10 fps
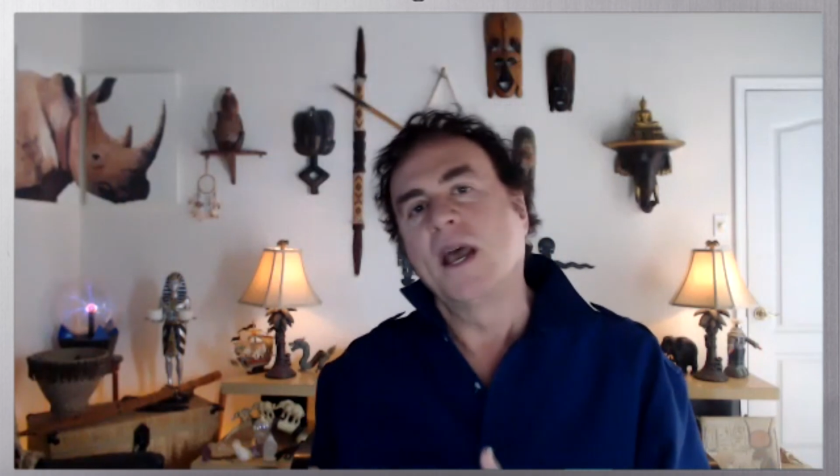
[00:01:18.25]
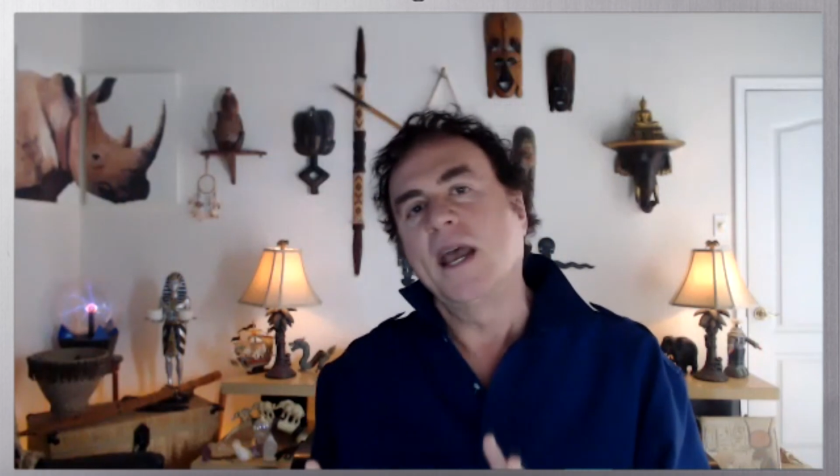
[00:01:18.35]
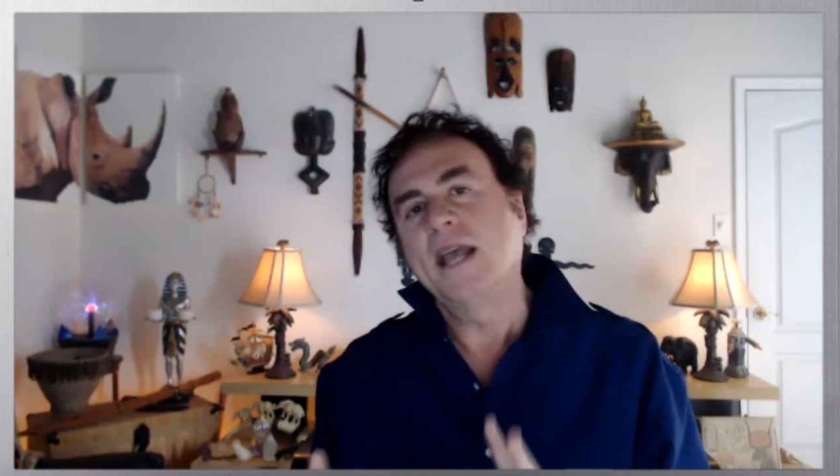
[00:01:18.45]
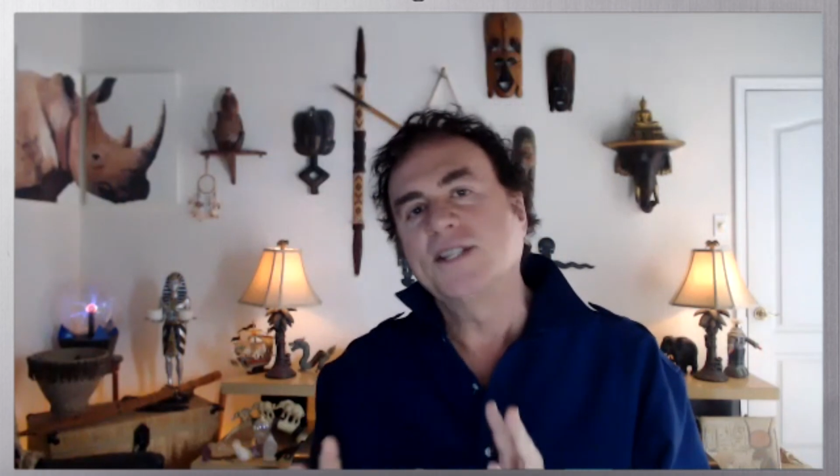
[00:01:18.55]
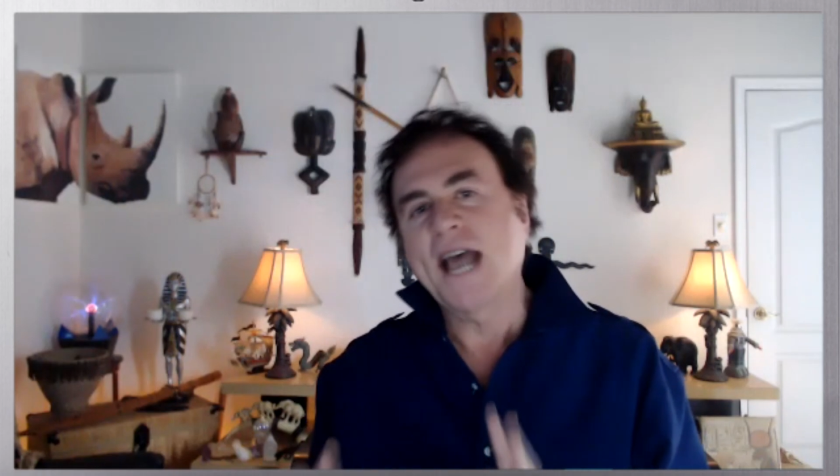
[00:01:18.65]

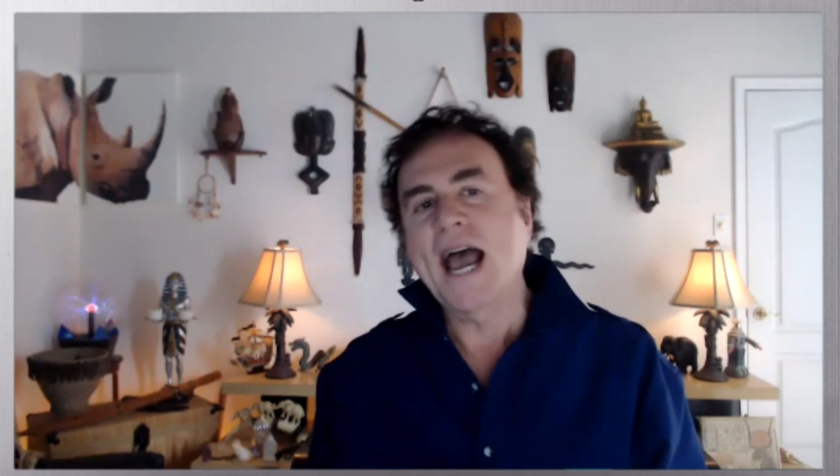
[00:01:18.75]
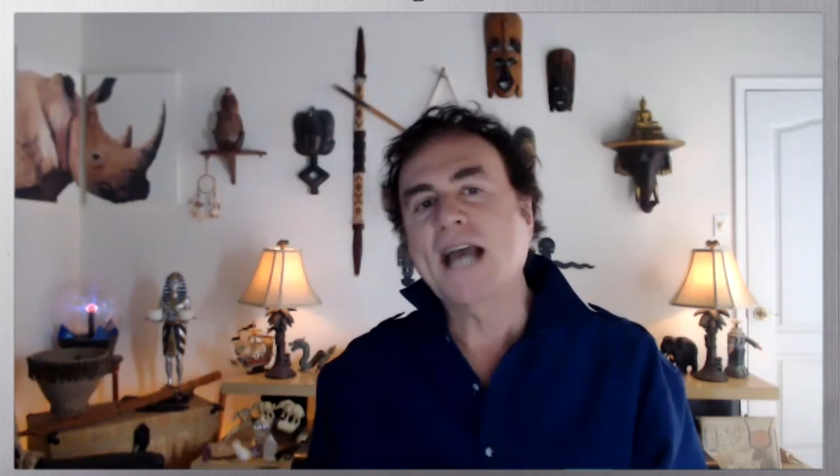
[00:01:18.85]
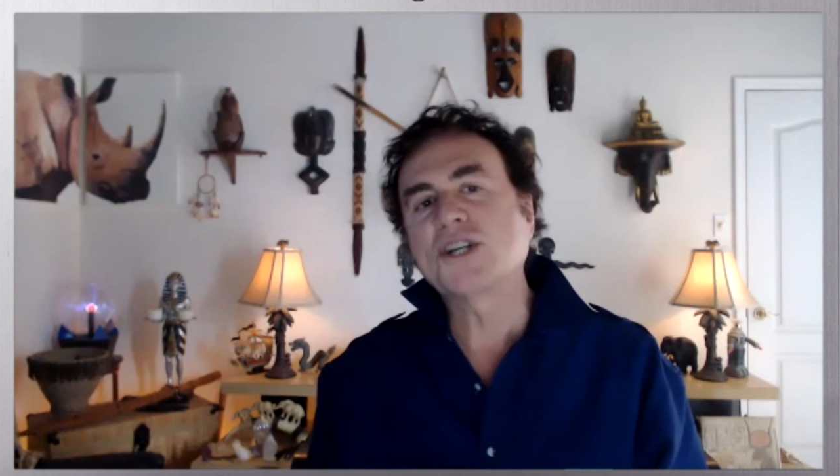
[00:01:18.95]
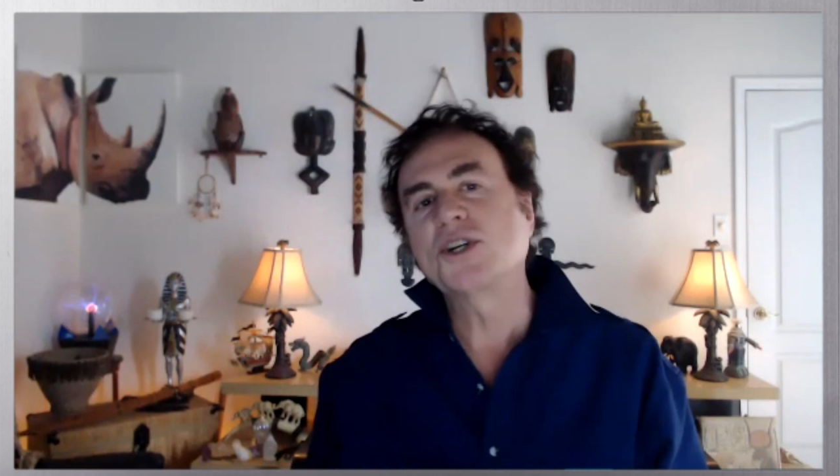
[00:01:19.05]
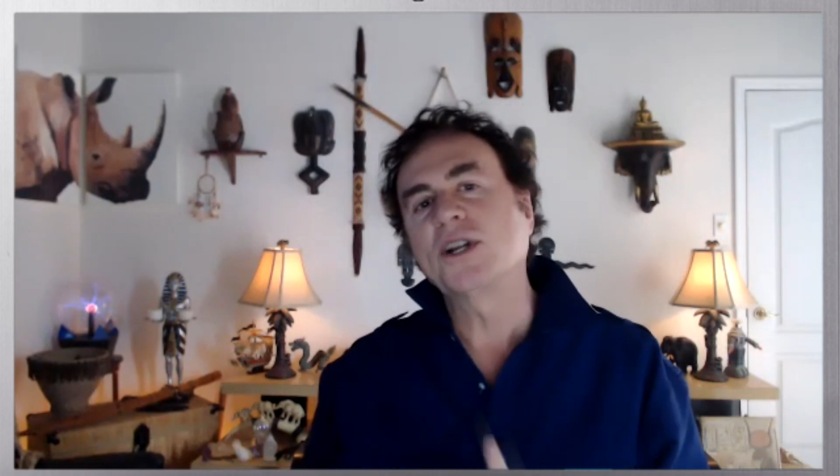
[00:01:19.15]
It's
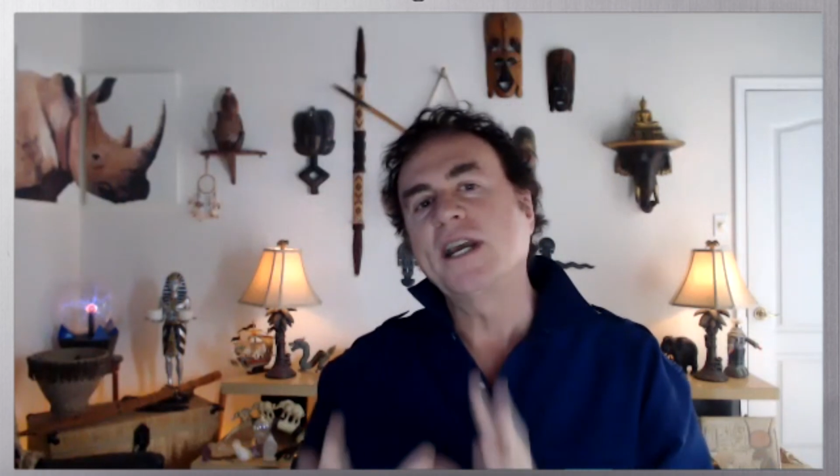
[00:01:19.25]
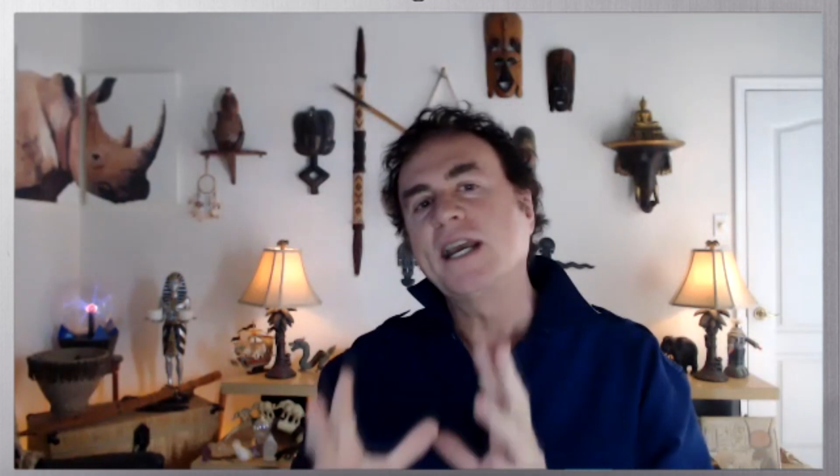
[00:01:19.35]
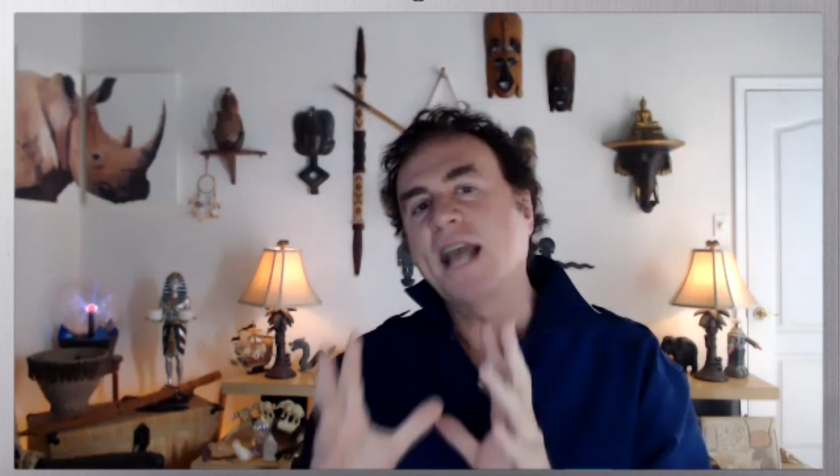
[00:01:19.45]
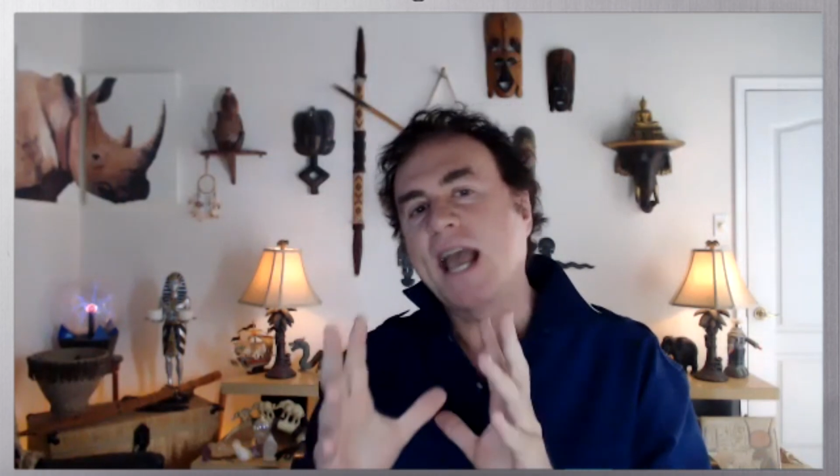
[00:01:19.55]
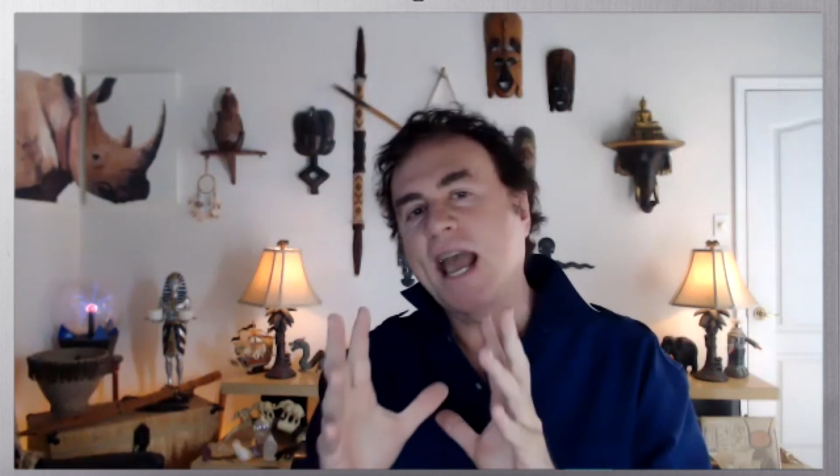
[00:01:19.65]

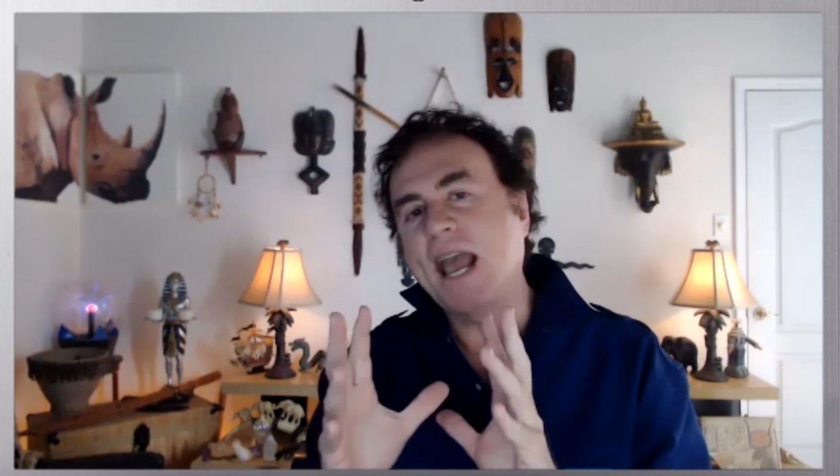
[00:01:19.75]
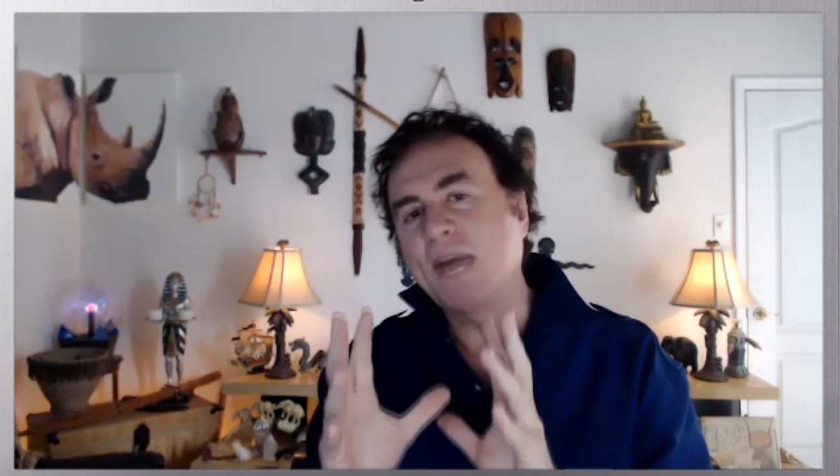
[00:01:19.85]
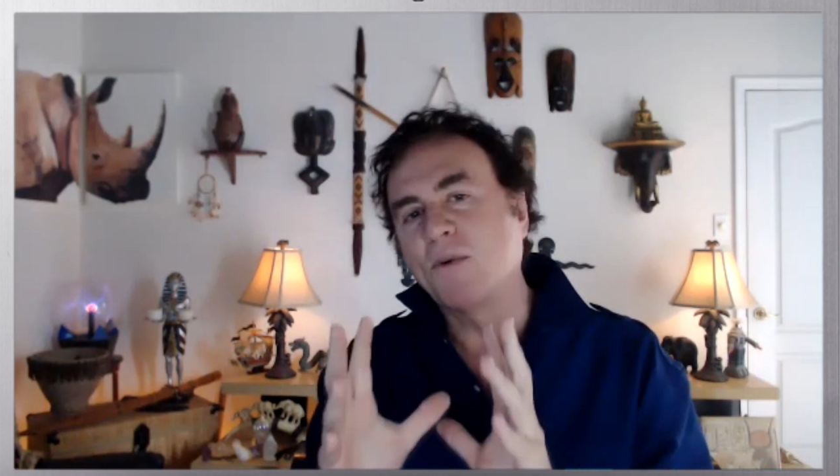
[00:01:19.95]
actually a